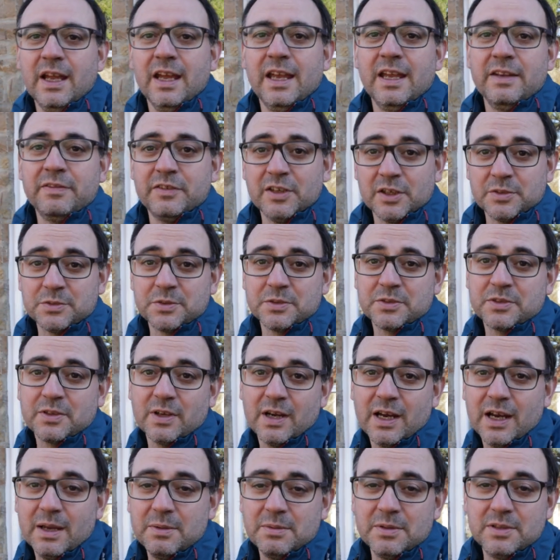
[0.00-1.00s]
If you're not
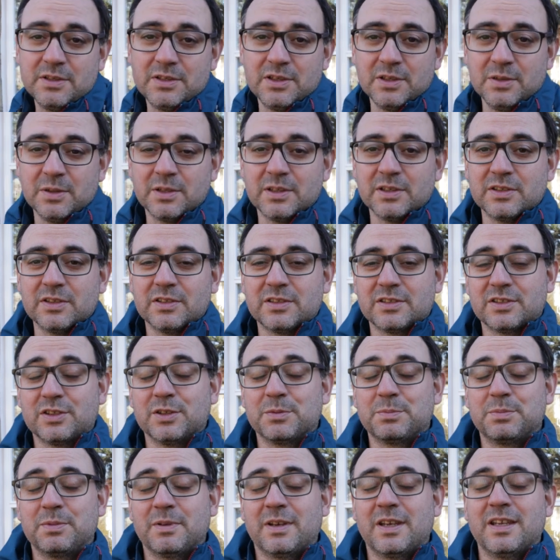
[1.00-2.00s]
subscribed do cons
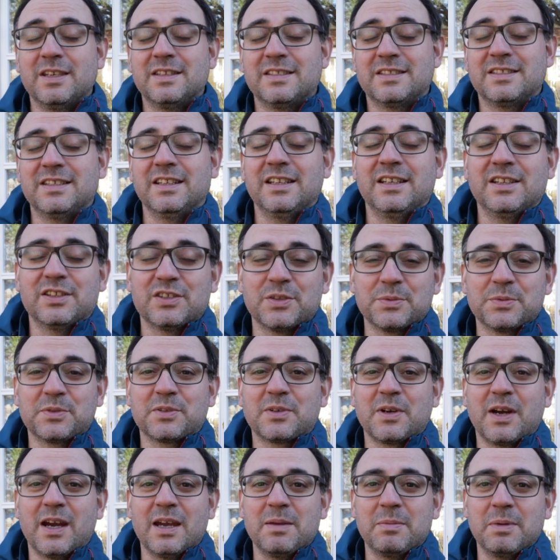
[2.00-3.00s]
consider
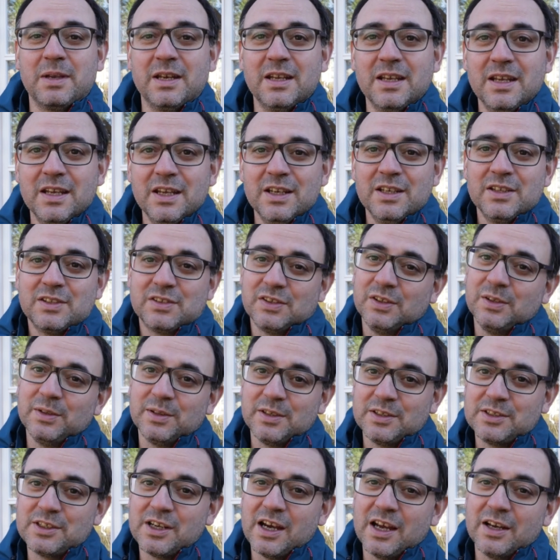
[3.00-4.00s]
subscribing to
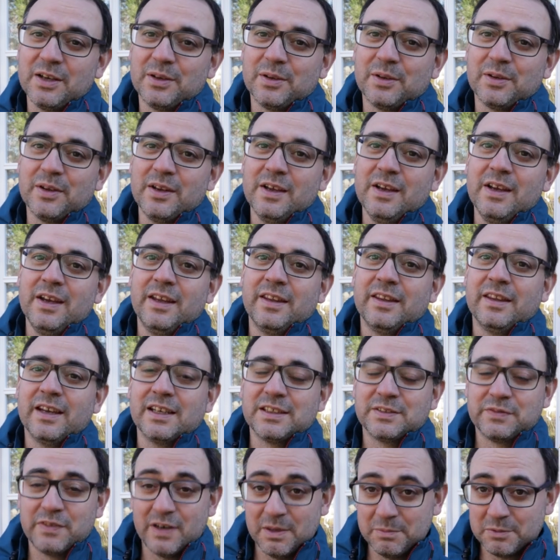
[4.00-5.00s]
the channel.
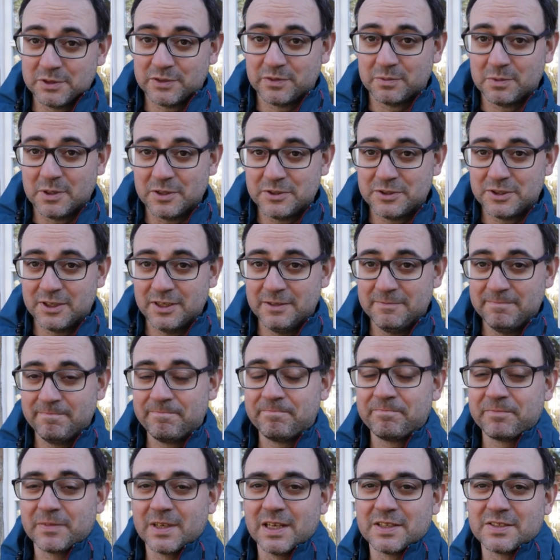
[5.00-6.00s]
Thanks very much for watching,
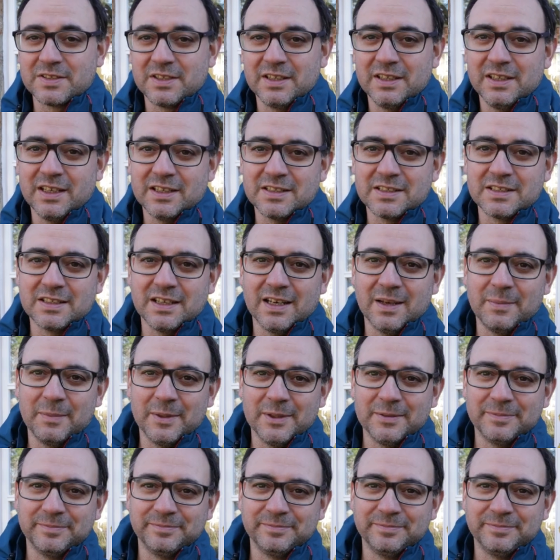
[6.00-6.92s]
I'll see you next time.